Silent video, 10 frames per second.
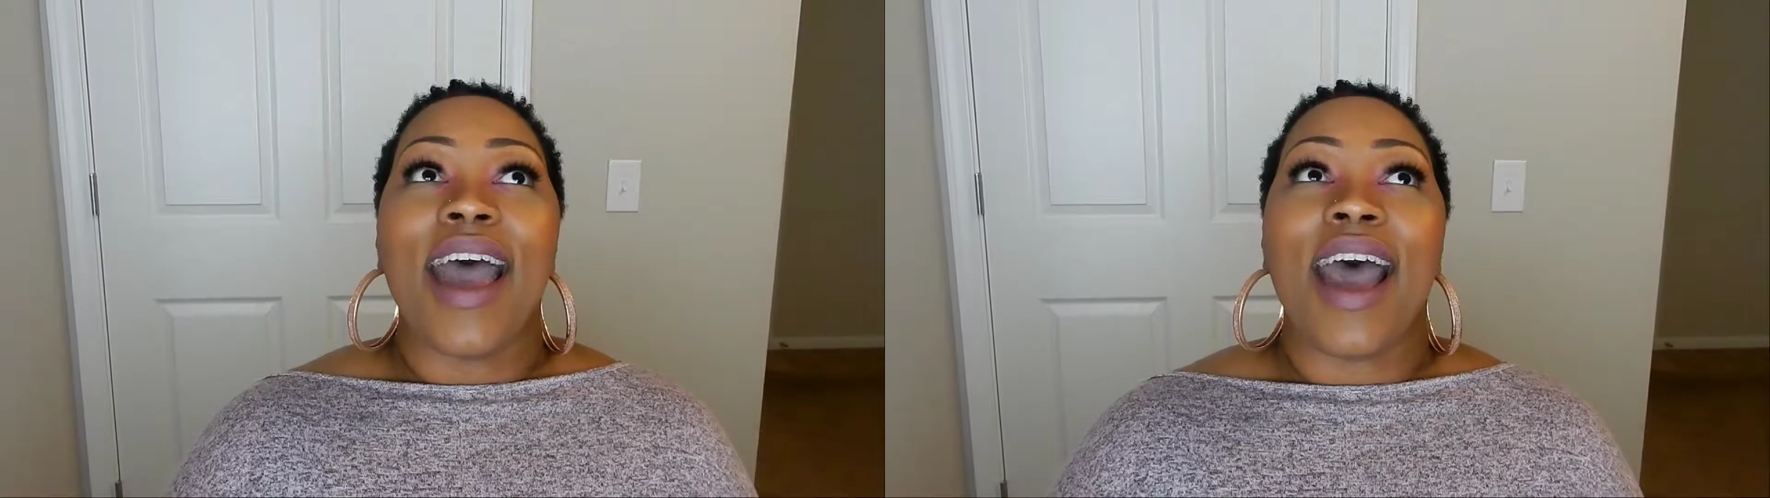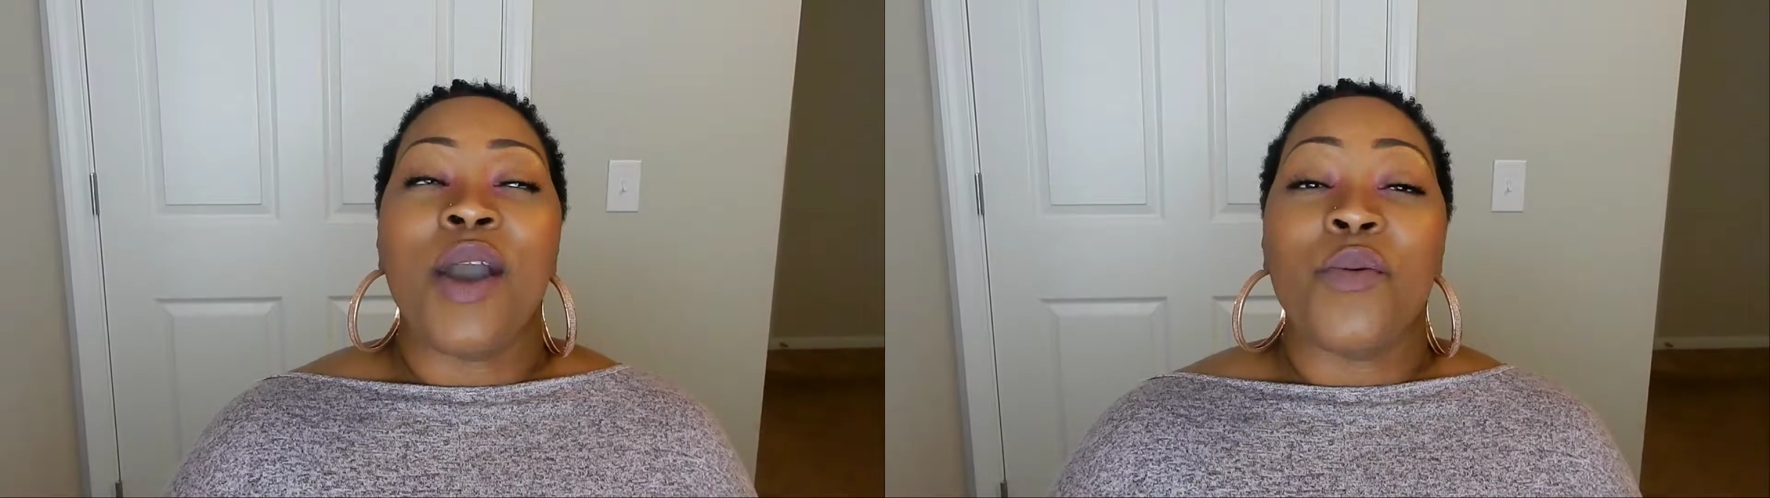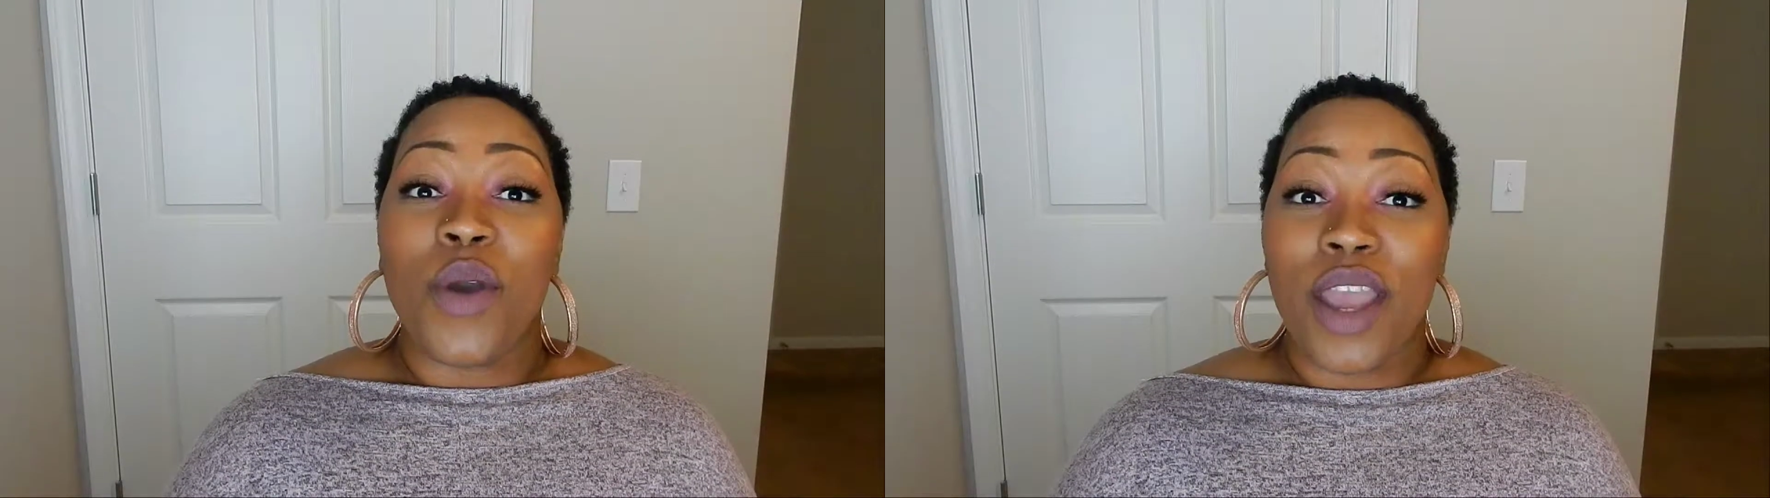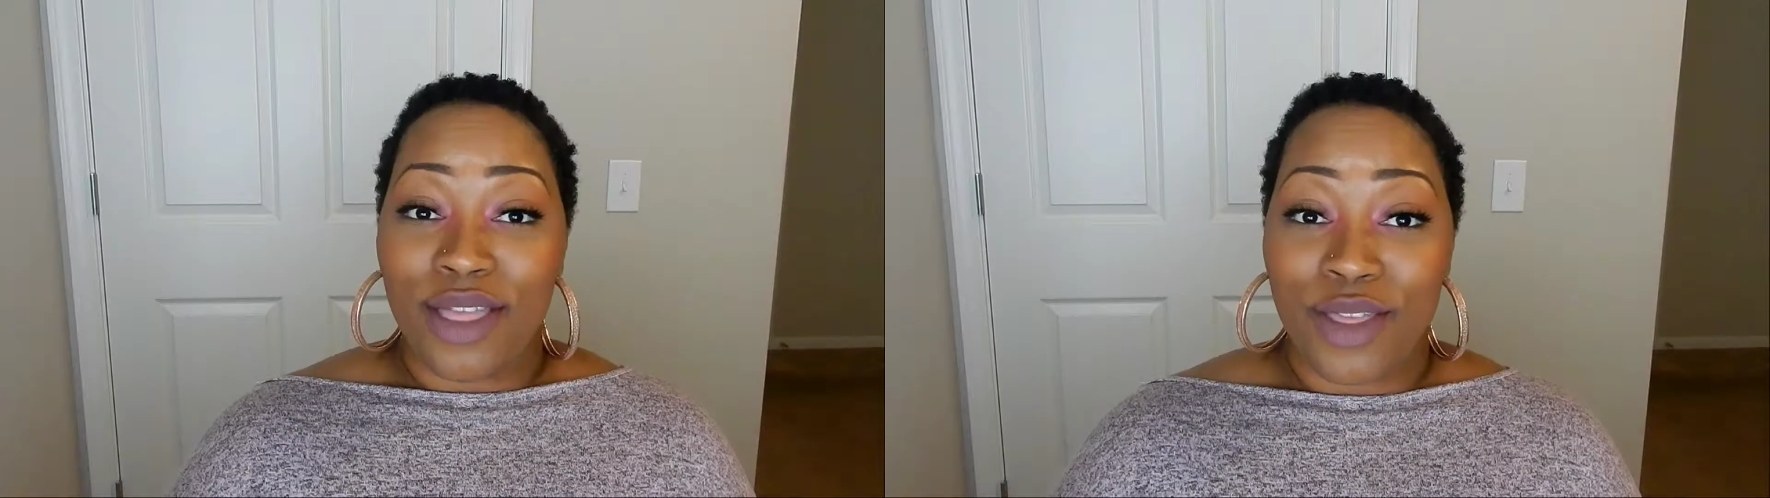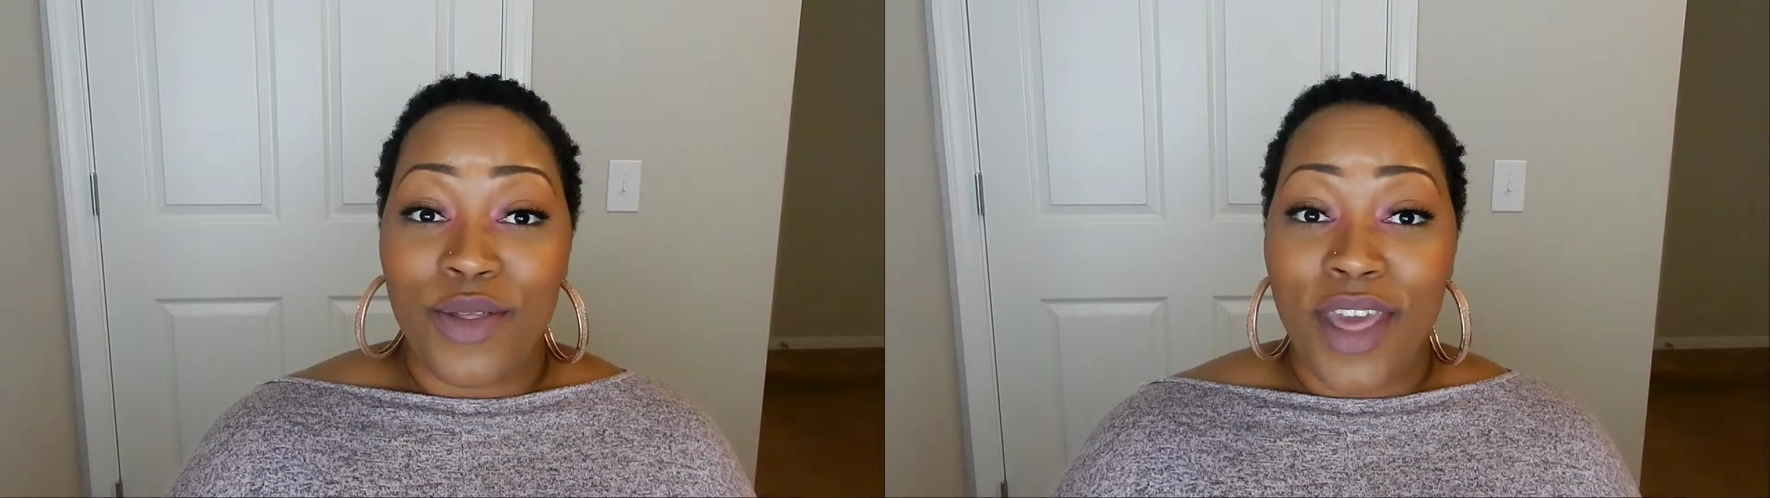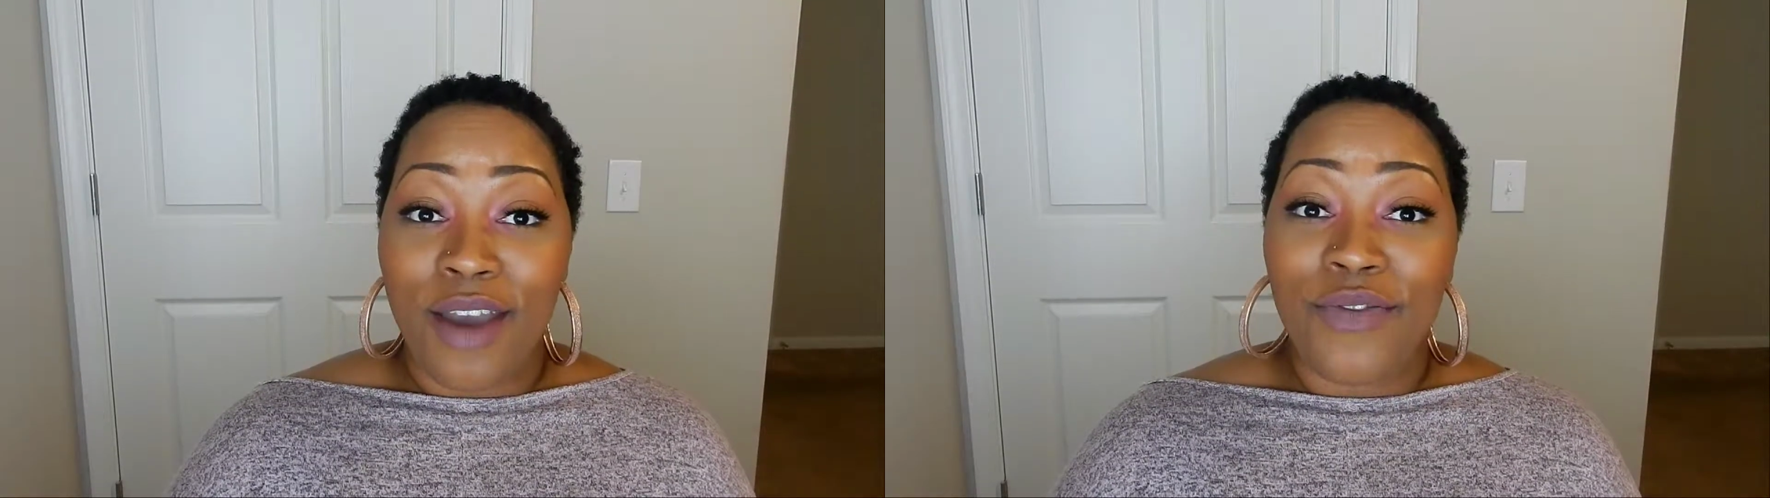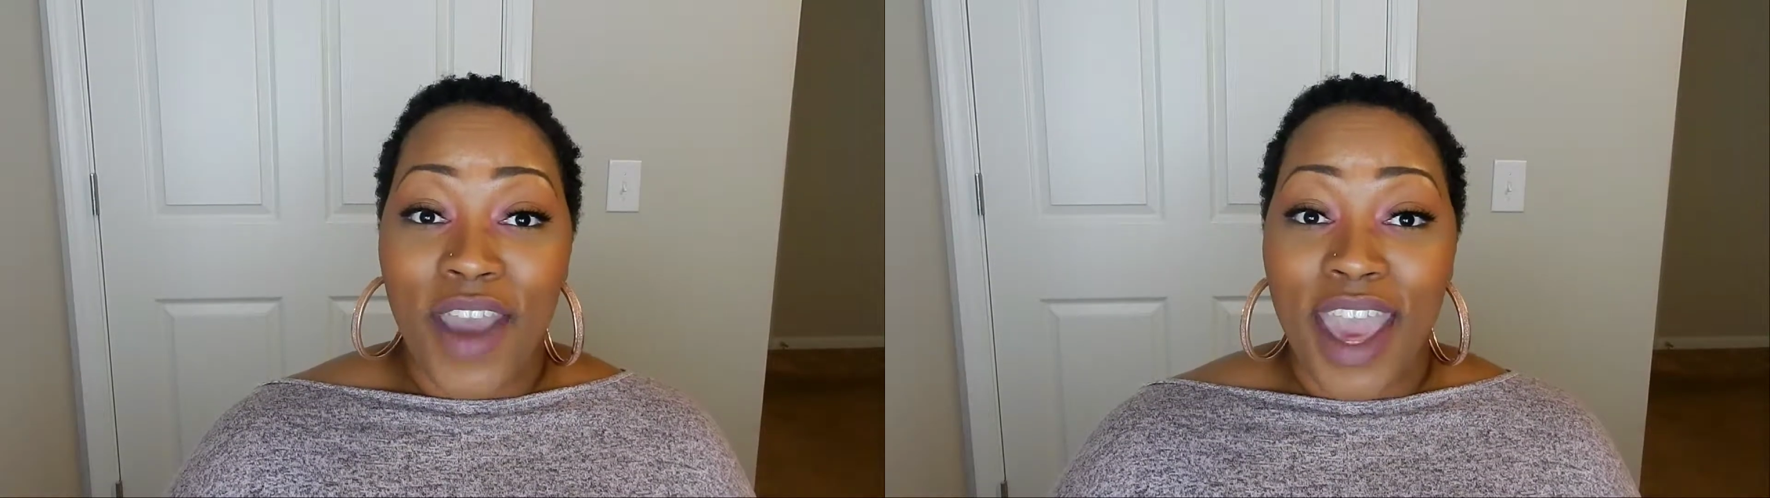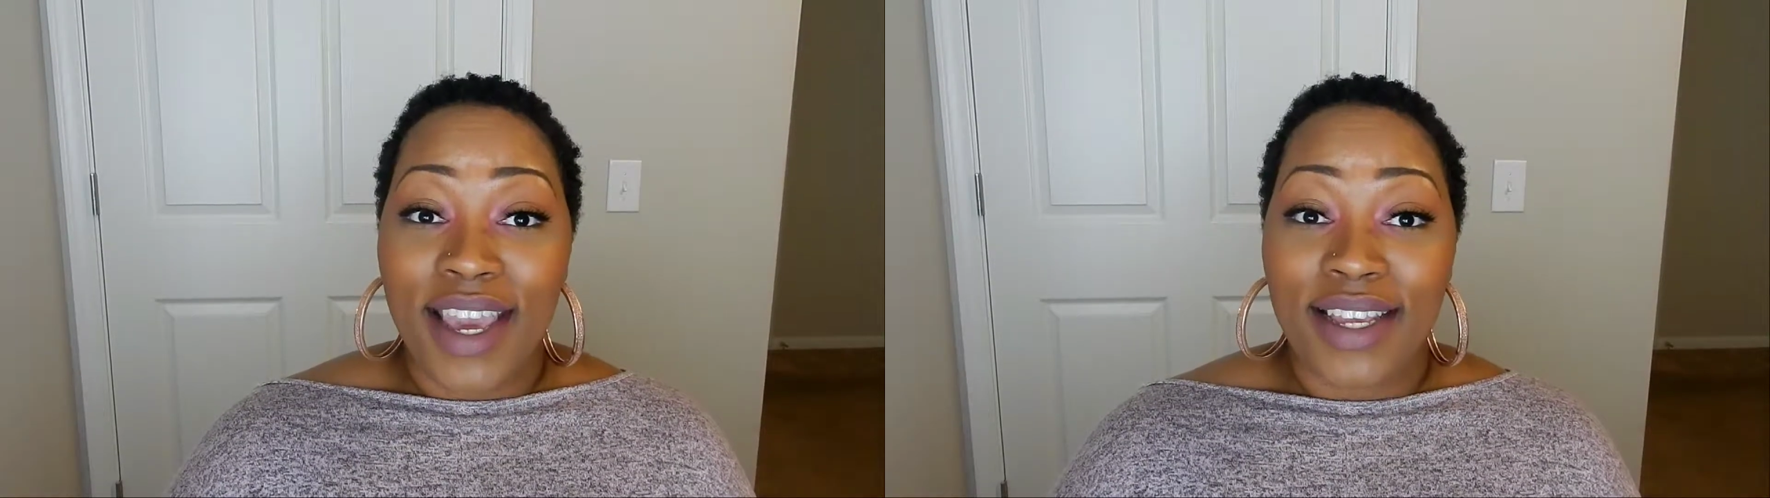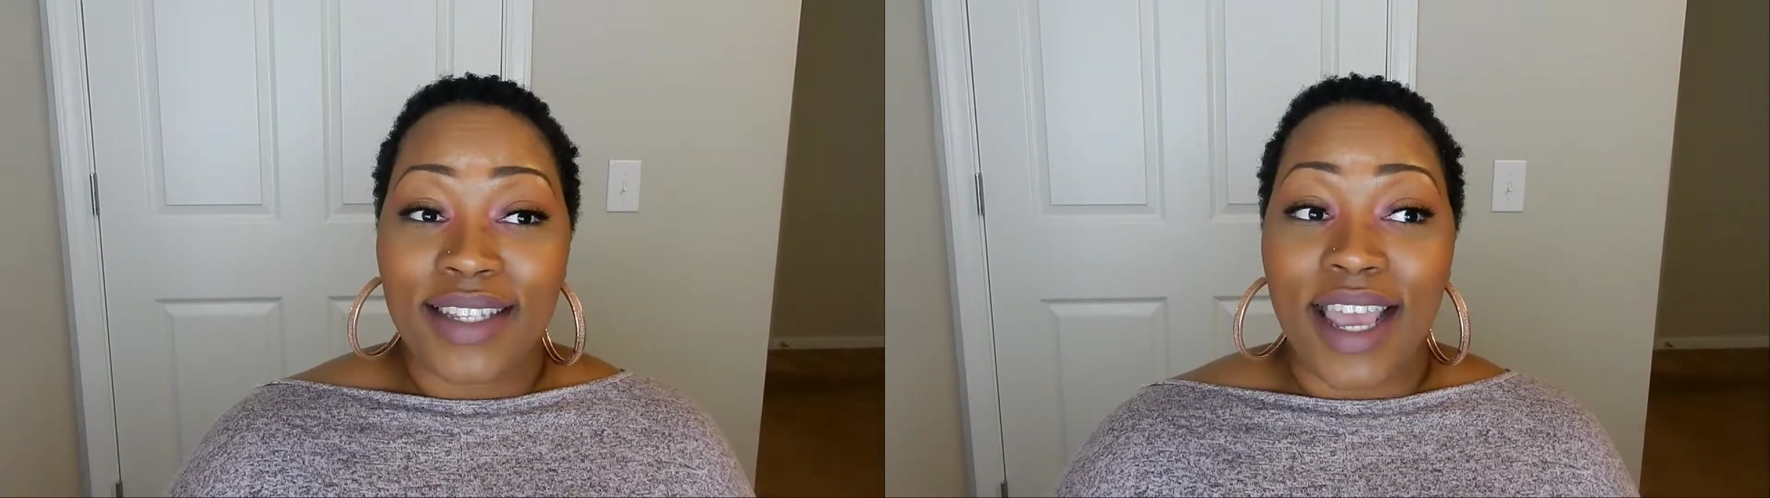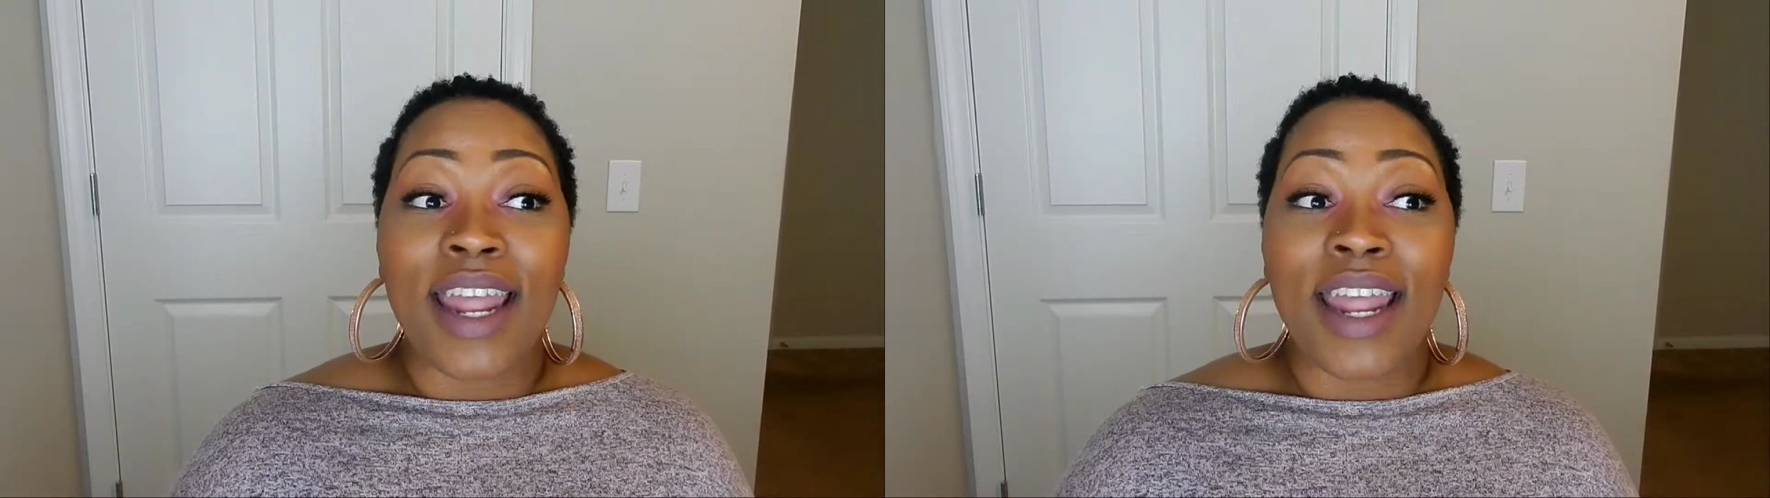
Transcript: I went through that phase